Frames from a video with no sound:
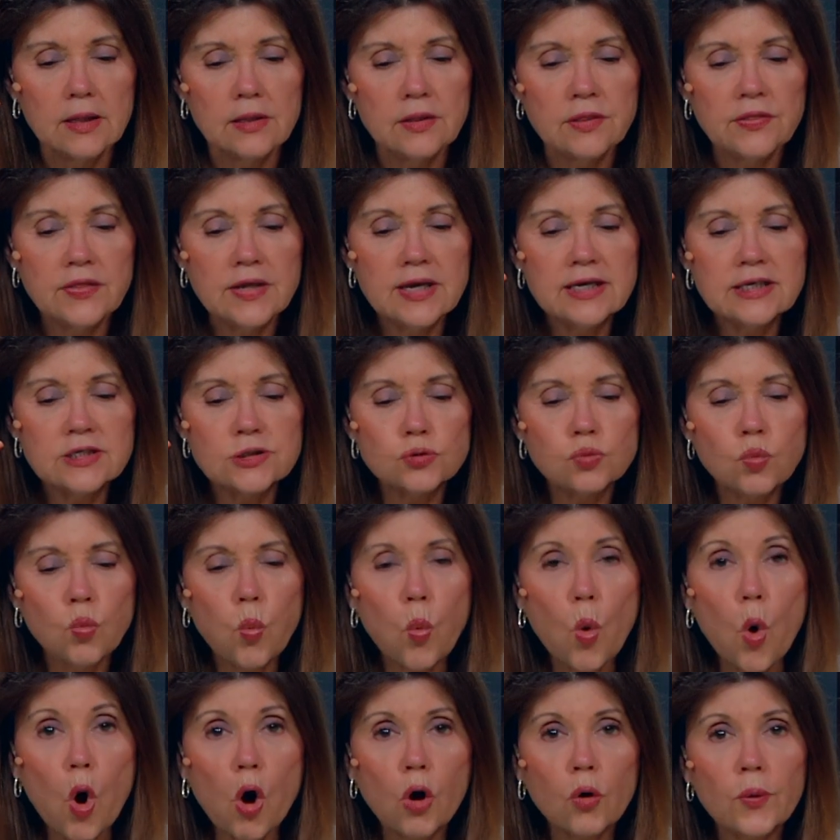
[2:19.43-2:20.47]
These
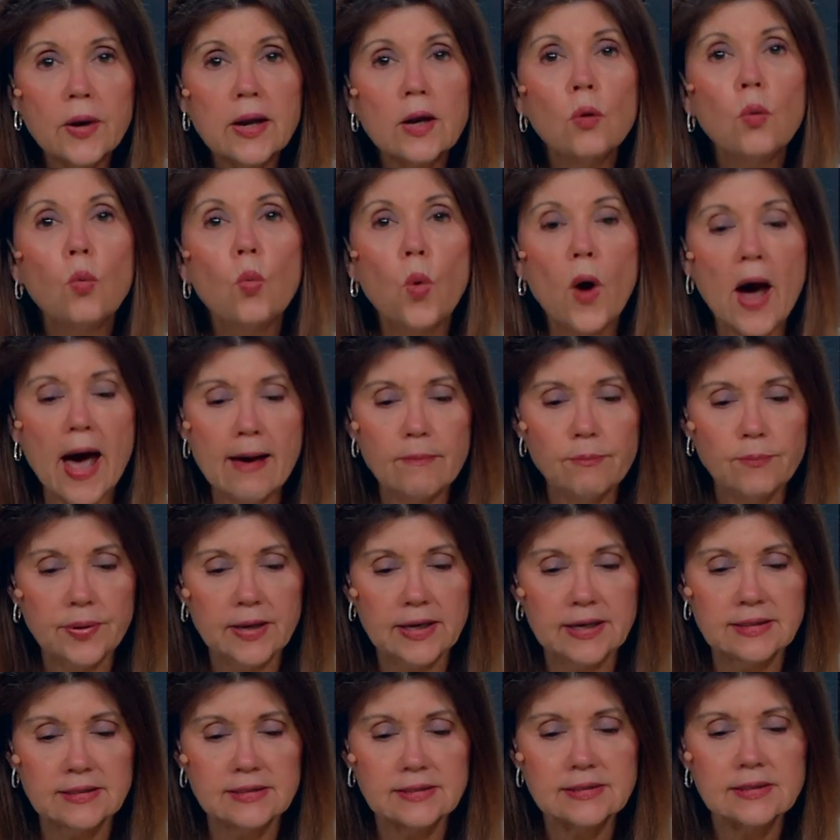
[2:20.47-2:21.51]
warring
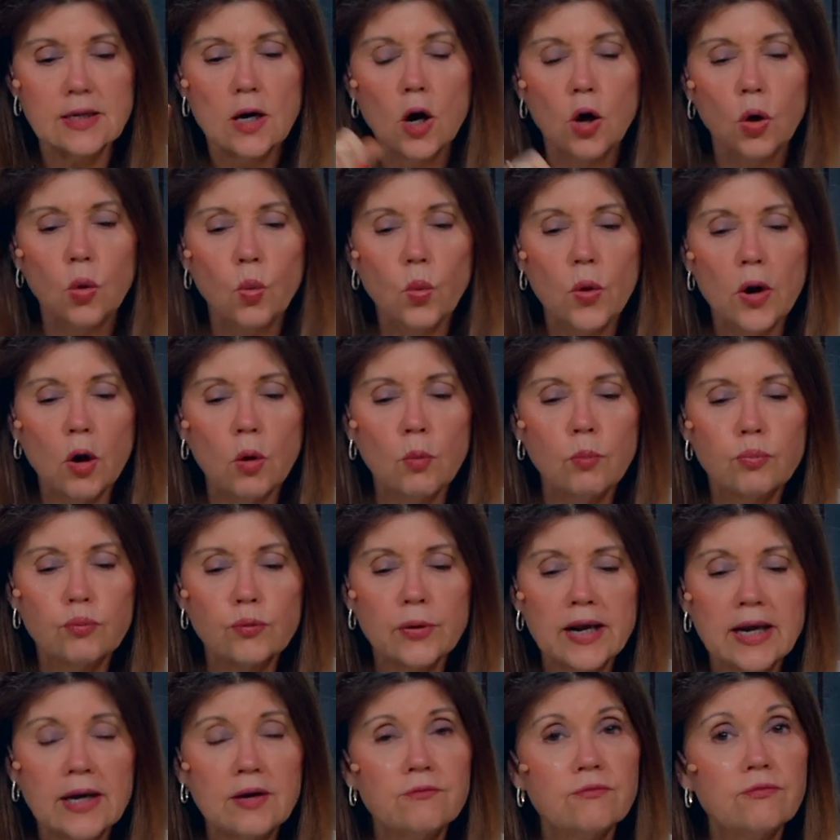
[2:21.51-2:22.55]
weapons will
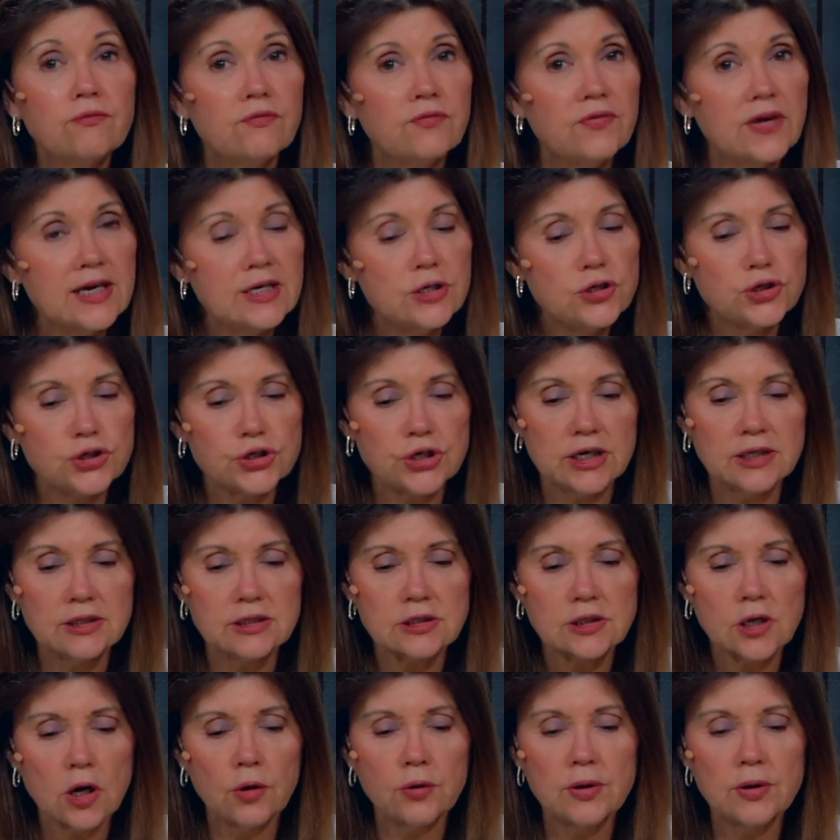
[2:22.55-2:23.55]
bring vengeance